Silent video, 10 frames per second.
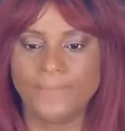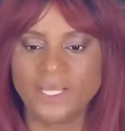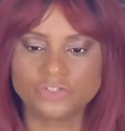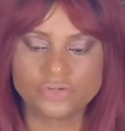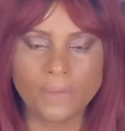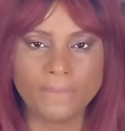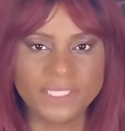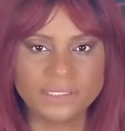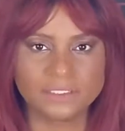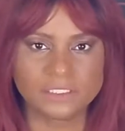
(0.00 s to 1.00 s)
But strong
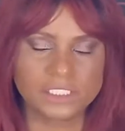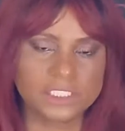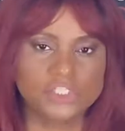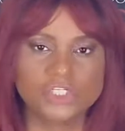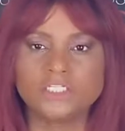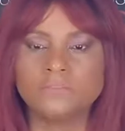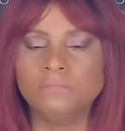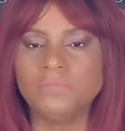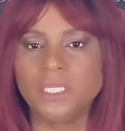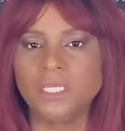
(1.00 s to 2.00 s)
business doesn't just
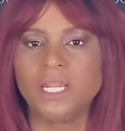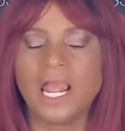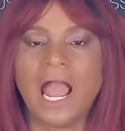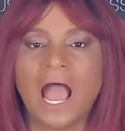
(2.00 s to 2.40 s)
mean